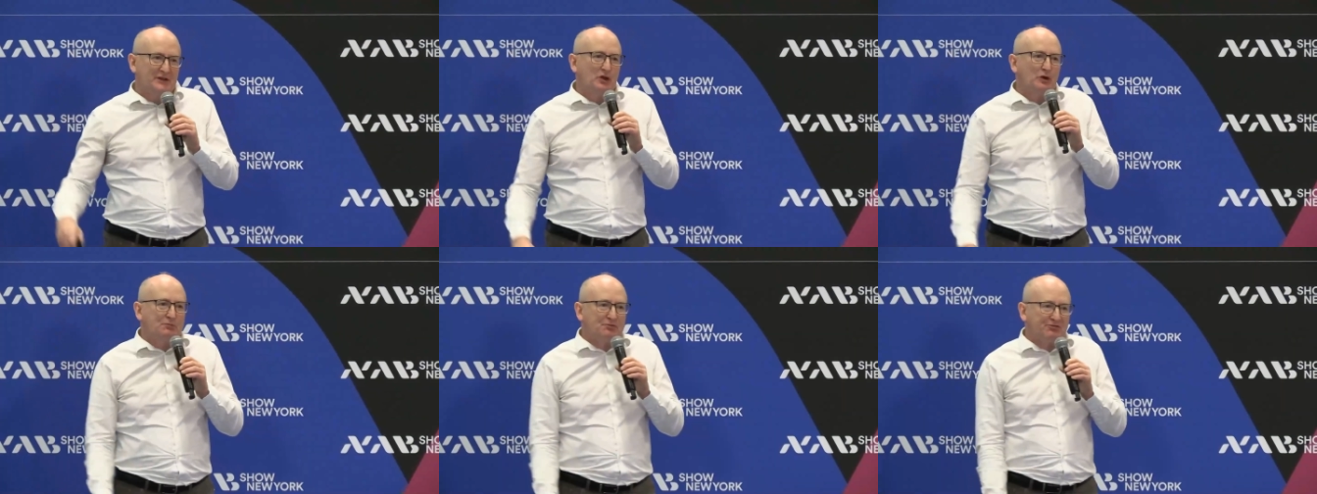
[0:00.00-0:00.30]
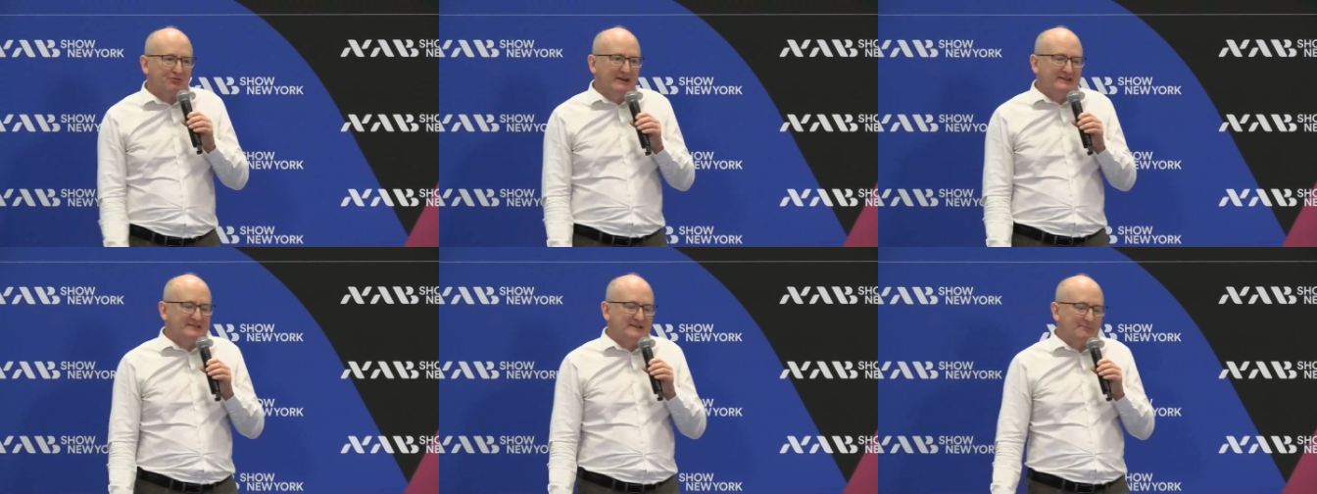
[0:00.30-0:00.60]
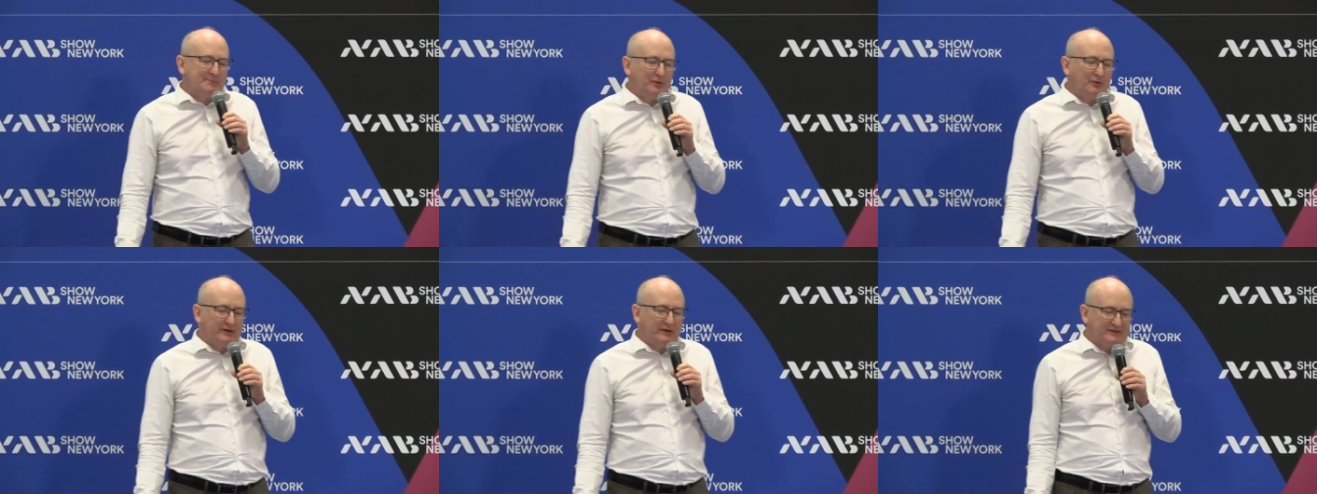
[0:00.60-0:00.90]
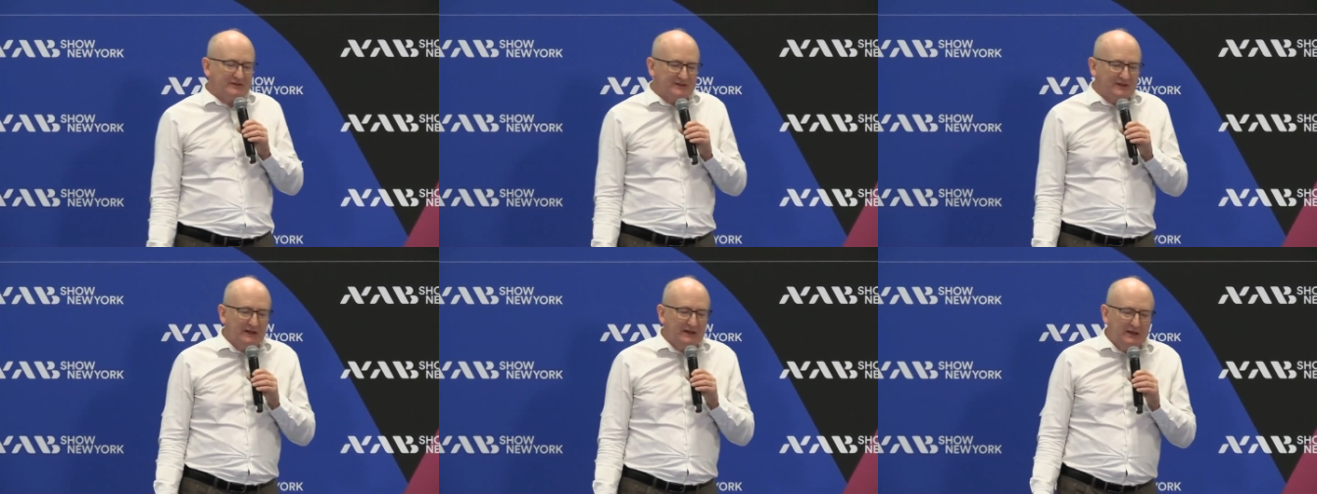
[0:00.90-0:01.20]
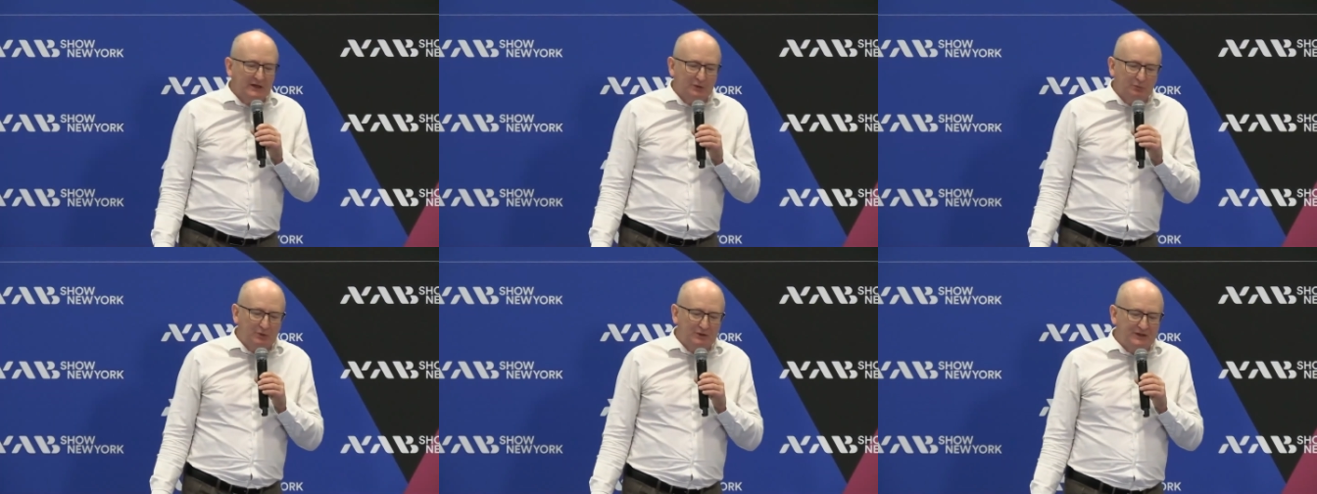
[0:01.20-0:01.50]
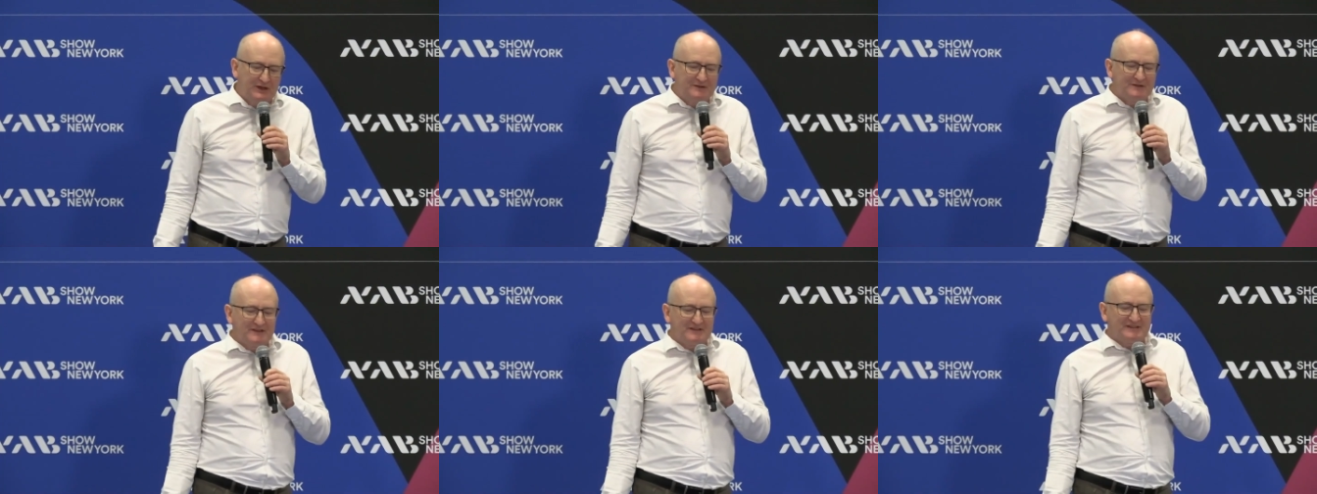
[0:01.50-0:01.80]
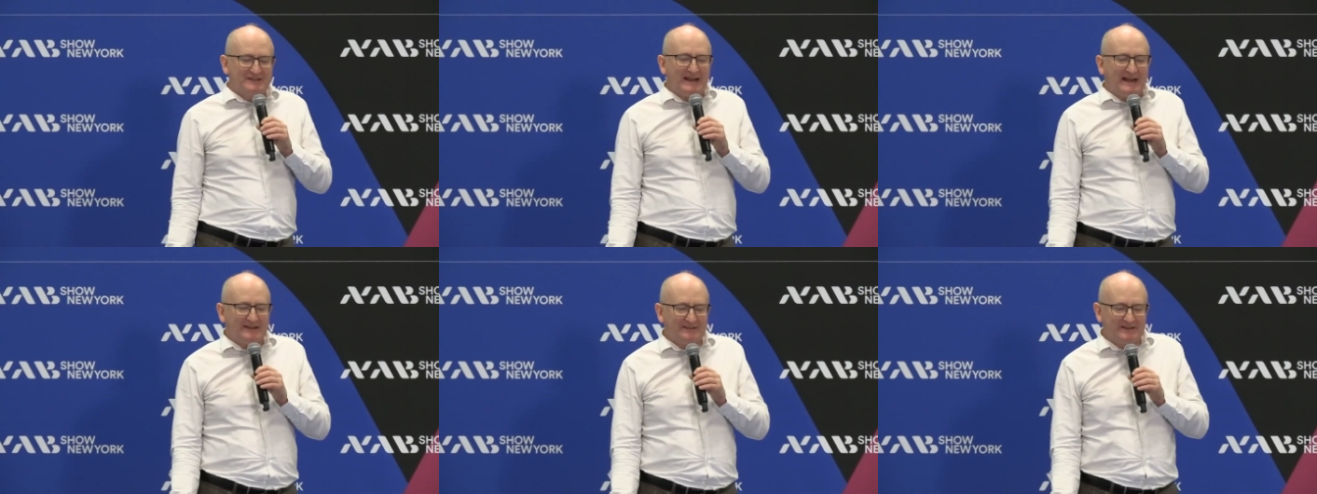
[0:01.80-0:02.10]
the operating points within the
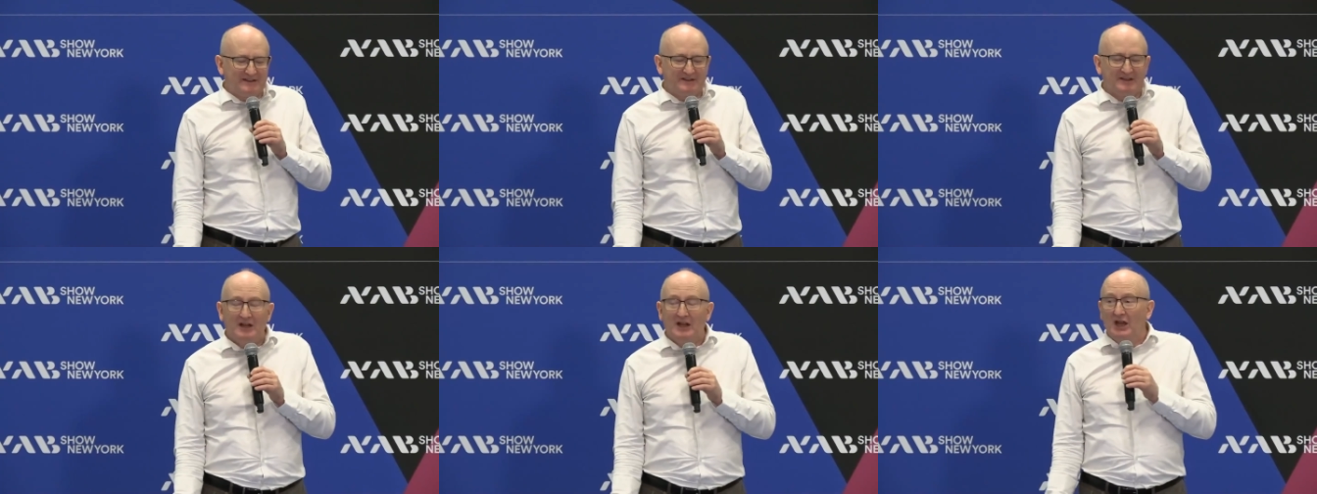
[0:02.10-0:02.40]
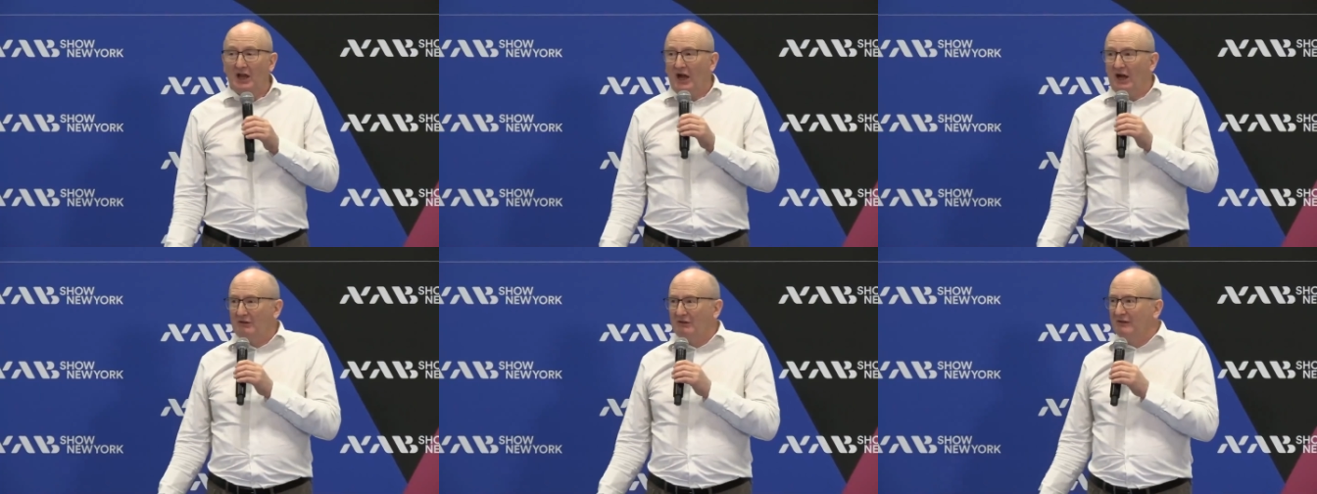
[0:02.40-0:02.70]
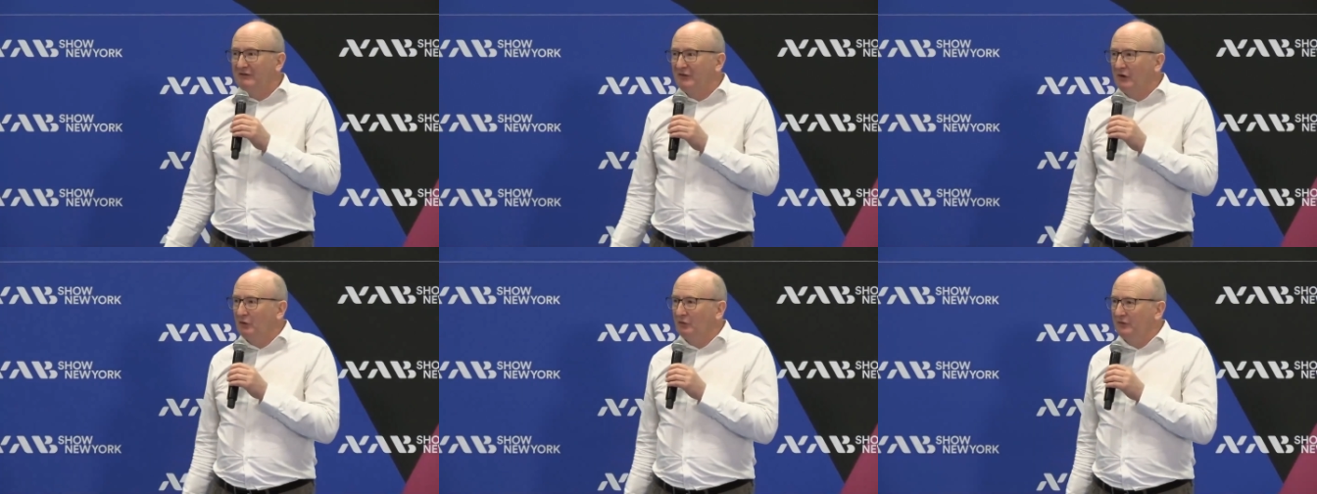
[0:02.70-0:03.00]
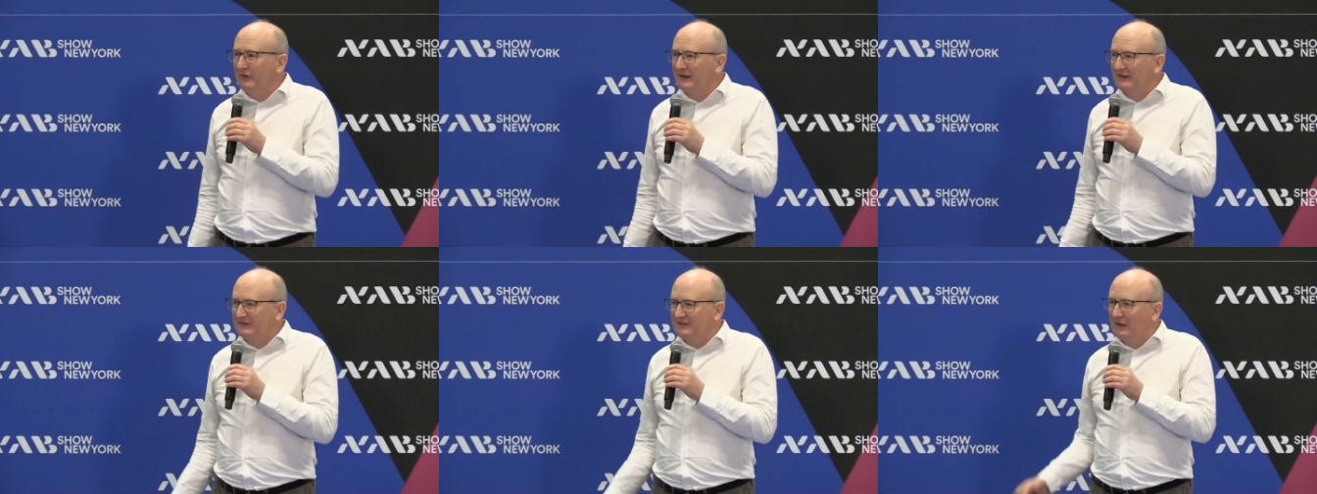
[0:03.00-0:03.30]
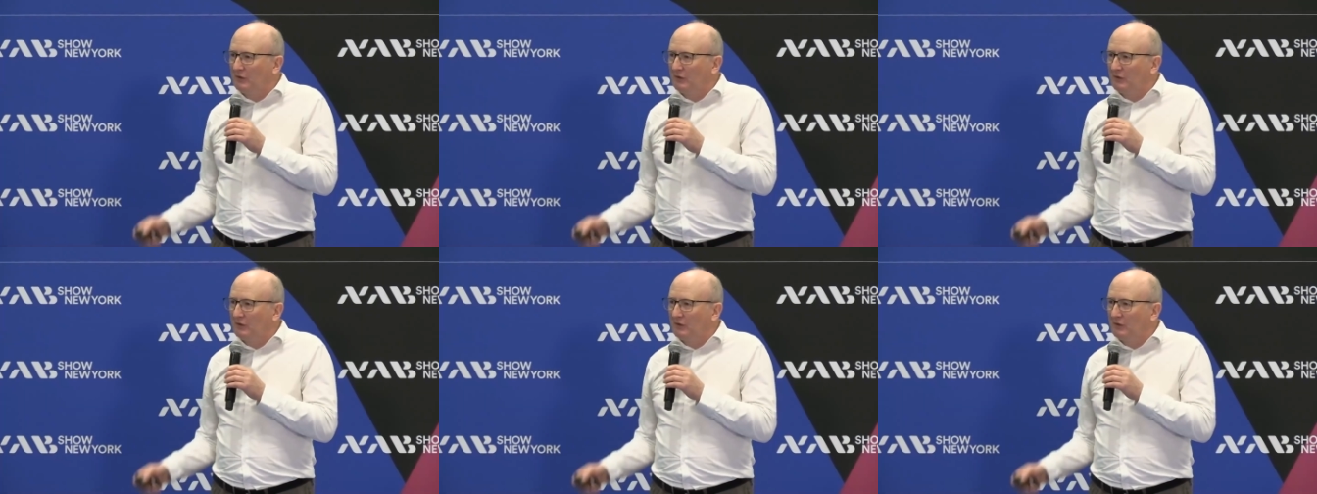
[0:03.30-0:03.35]
standard are evolving.